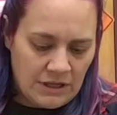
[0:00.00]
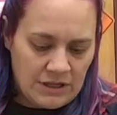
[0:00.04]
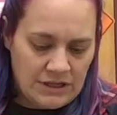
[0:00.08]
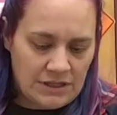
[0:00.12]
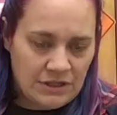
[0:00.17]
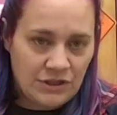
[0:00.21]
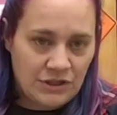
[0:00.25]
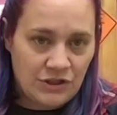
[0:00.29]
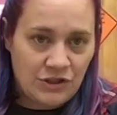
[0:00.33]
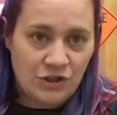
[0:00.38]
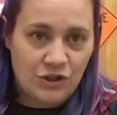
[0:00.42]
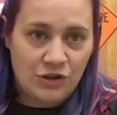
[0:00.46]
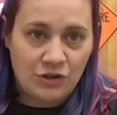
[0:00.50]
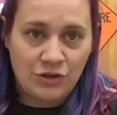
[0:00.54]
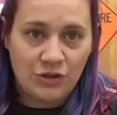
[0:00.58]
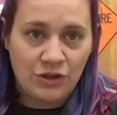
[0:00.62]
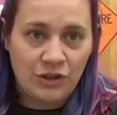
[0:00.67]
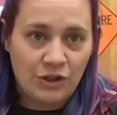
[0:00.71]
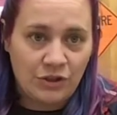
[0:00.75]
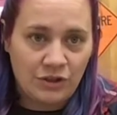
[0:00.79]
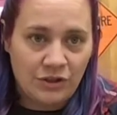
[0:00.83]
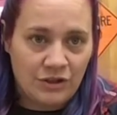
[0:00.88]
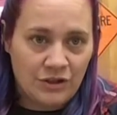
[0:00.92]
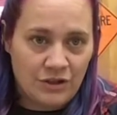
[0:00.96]

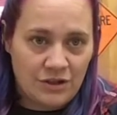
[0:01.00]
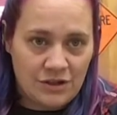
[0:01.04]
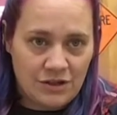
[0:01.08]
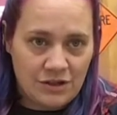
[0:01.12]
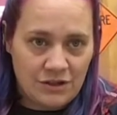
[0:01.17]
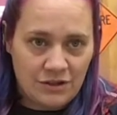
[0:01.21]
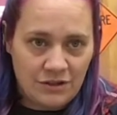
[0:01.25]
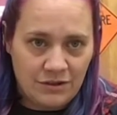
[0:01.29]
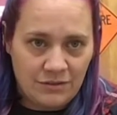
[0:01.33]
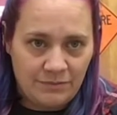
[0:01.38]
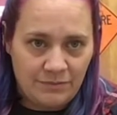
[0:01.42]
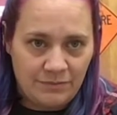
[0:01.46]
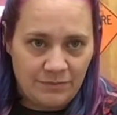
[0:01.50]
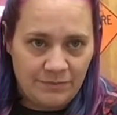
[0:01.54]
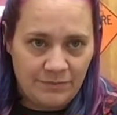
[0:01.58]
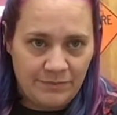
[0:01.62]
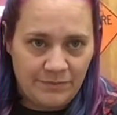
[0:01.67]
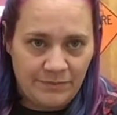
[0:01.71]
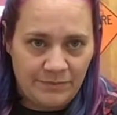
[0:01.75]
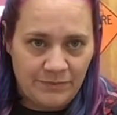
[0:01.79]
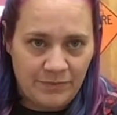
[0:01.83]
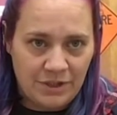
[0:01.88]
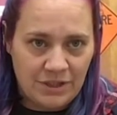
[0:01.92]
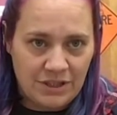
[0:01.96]
circular,
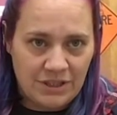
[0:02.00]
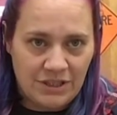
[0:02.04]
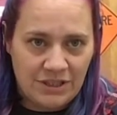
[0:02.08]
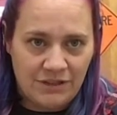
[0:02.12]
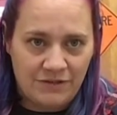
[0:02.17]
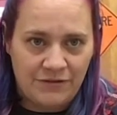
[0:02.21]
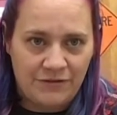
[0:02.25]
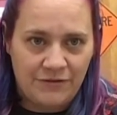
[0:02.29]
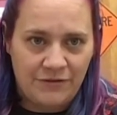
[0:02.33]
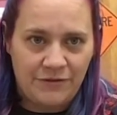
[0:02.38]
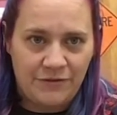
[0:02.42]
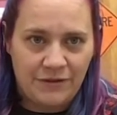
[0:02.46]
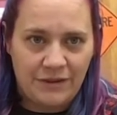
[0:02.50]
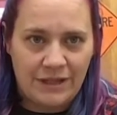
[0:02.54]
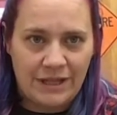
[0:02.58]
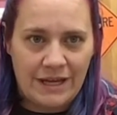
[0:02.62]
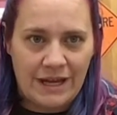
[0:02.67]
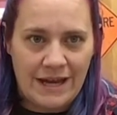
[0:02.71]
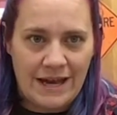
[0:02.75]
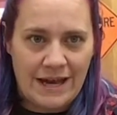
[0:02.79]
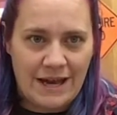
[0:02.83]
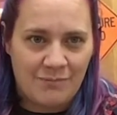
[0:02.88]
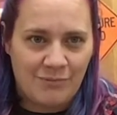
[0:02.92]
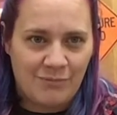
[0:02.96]
but it's a
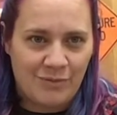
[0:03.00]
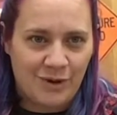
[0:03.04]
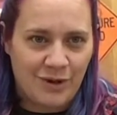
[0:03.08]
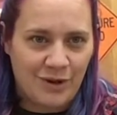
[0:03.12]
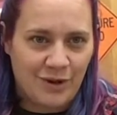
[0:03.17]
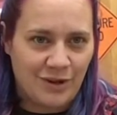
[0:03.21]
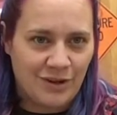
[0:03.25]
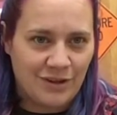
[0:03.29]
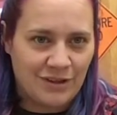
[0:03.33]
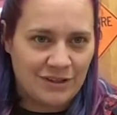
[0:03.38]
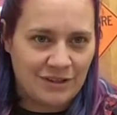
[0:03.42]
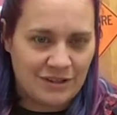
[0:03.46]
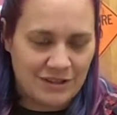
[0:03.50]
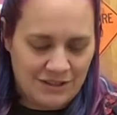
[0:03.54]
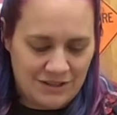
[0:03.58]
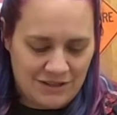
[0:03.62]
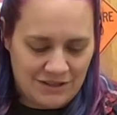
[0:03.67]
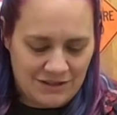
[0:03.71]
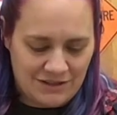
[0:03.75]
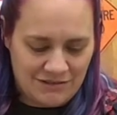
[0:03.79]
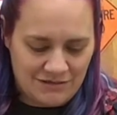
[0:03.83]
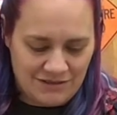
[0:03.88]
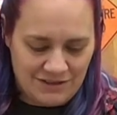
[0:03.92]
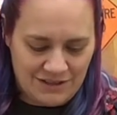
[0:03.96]
flat ball. It's
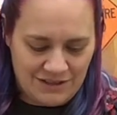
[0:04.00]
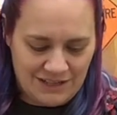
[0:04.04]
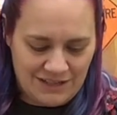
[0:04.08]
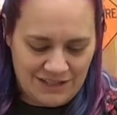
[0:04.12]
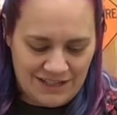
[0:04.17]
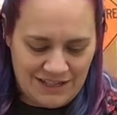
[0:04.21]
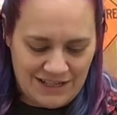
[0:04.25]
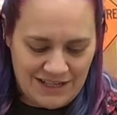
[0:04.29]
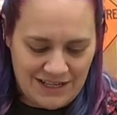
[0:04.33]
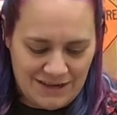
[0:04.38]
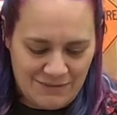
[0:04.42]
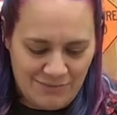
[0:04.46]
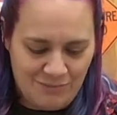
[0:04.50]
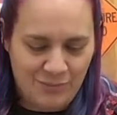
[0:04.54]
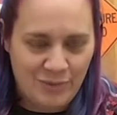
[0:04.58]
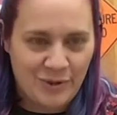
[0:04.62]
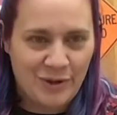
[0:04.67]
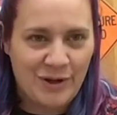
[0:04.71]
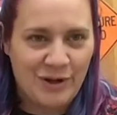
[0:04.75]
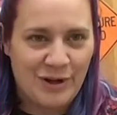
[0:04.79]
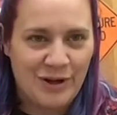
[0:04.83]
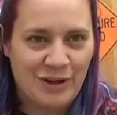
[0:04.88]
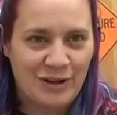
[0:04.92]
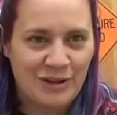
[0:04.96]
not really a
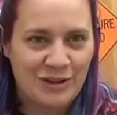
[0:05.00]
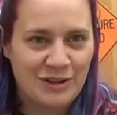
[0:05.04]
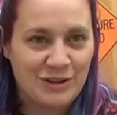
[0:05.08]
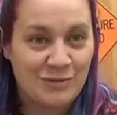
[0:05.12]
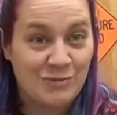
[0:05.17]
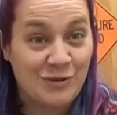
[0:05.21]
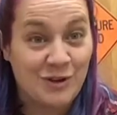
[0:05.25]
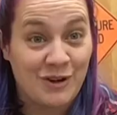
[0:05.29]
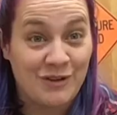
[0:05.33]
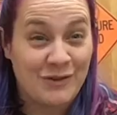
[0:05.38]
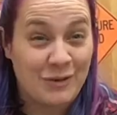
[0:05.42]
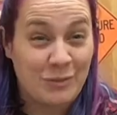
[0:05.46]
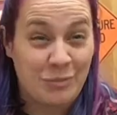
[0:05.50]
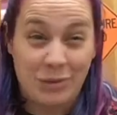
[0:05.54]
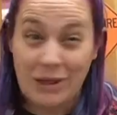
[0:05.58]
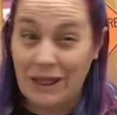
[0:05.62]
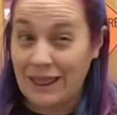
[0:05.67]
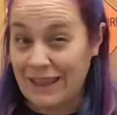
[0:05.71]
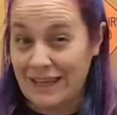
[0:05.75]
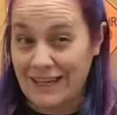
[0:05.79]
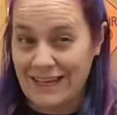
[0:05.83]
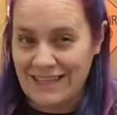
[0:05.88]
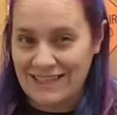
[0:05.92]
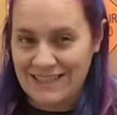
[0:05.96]
ball, it's more of a
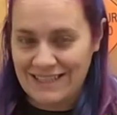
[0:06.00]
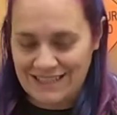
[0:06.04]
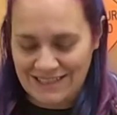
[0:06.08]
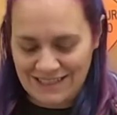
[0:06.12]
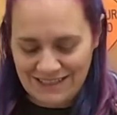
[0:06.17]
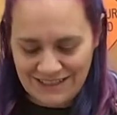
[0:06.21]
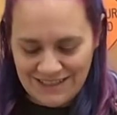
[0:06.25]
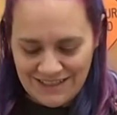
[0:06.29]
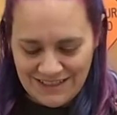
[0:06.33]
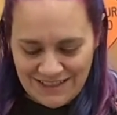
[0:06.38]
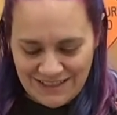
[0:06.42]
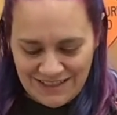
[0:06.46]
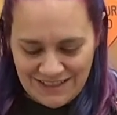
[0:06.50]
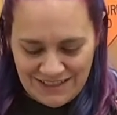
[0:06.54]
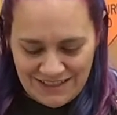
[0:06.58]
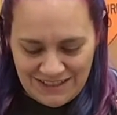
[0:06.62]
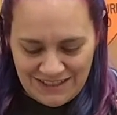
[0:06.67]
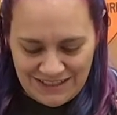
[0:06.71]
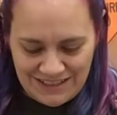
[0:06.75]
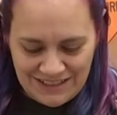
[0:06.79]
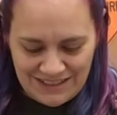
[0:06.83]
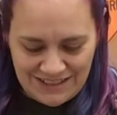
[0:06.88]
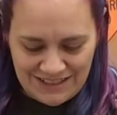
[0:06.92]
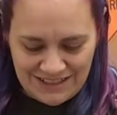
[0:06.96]
plate.
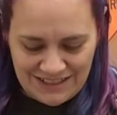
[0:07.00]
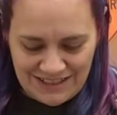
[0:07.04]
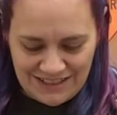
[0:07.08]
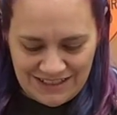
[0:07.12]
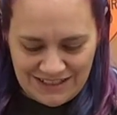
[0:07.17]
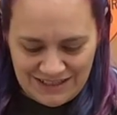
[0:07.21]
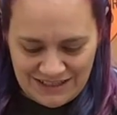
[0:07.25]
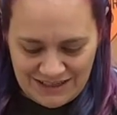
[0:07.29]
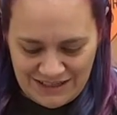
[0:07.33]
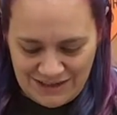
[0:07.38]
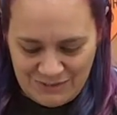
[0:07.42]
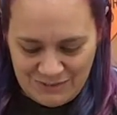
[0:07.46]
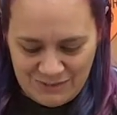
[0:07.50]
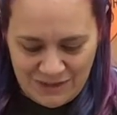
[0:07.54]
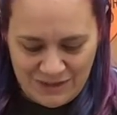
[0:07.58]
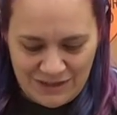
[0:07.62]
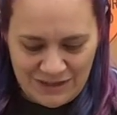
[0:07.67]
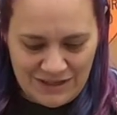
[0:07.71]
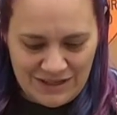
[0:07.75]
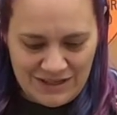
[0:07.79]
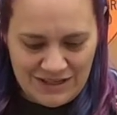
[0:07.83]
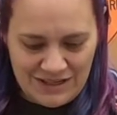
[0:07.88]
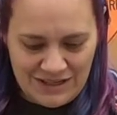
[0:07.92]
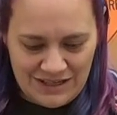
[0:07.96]
And I want
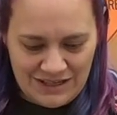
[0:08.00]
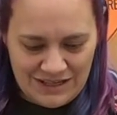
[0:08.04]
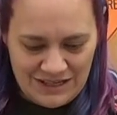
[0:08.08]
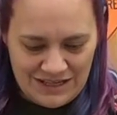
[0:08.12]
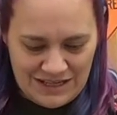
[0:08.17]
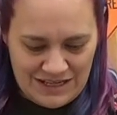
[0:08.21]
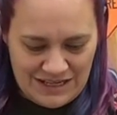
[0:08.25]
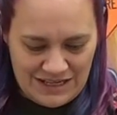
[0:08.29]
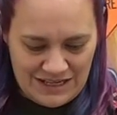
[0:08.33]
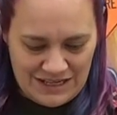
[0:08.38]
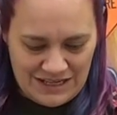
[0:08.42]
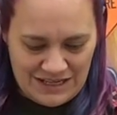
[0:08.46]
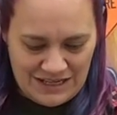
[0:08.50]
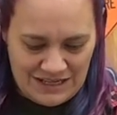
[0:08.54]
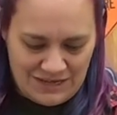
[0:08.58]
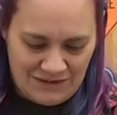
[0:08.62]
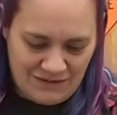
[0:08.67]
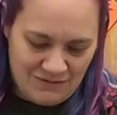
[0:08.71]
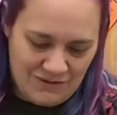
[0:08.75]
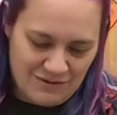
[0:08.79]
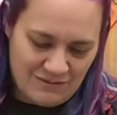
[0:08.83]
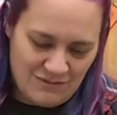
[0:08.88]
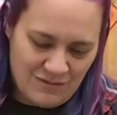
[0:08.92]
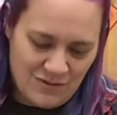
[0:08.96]

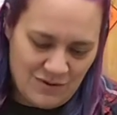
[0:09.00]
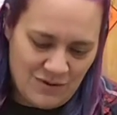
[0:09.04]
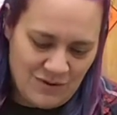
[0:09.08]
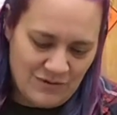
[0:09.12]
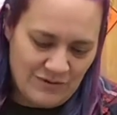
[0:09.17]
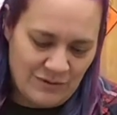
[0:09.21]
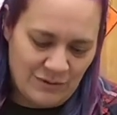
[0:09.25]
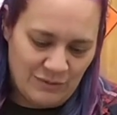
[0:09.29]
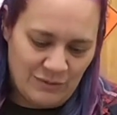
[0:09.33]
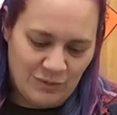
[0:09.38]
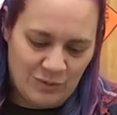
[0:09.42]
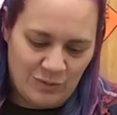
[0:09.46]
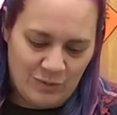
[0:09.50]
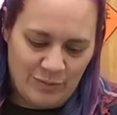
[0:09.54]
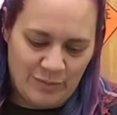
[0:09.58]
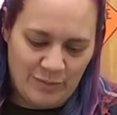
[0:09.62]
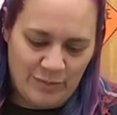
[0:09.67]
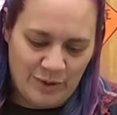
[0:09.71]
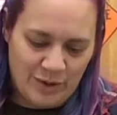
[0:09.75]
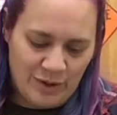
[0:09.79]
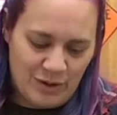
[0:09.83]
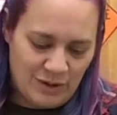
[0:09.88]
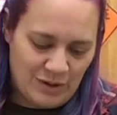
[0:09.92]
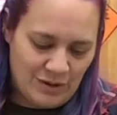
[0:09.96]
more of a root
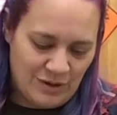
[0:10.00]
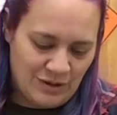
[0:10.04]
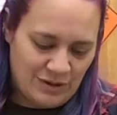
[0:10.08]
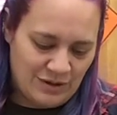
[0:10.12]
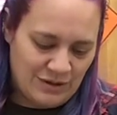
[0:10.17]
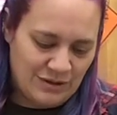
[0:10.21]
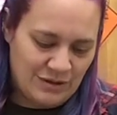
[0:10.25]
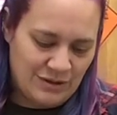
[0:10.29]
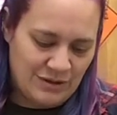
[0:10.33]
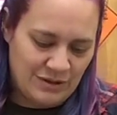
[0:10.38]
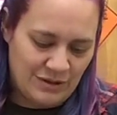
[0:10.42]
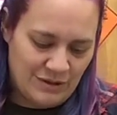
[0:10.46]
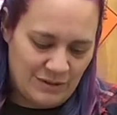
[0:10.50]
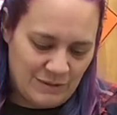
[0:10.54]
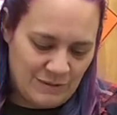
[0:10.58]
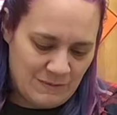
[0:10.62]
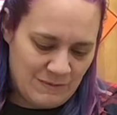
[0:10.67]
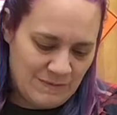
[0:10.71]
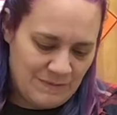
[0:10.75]
ball. So